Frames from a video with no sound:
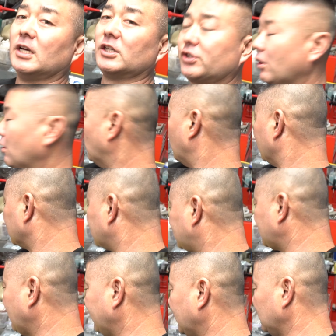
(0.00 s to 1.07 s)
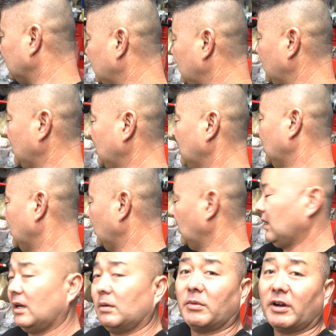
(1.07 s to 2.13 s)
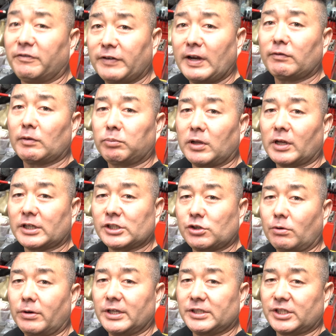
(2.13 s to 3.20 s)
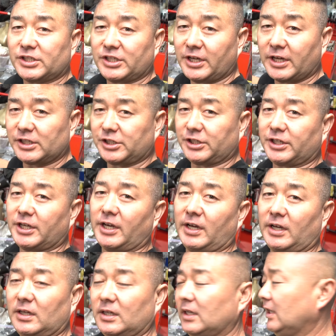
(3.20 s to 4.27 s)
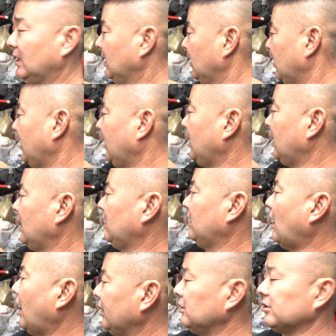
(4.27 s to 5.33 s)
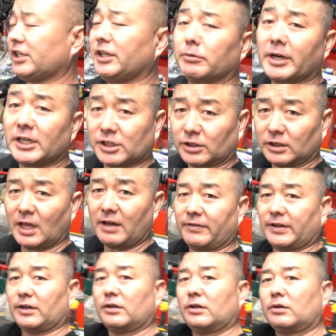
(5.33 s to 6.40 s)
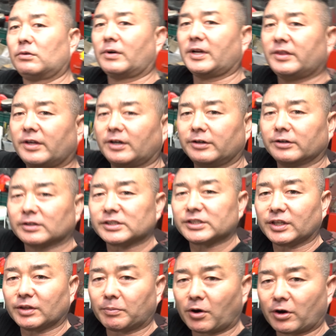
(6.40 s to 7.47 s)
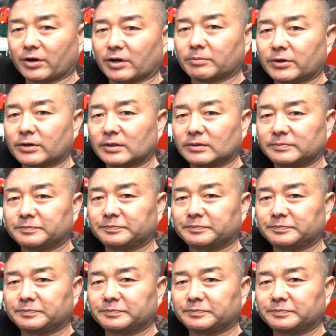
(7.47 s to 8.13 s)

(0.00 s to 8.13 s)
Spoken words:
So on the 7, My favorite plug of choice is the NGK, and I use heat range 11. Right there you can see the part number.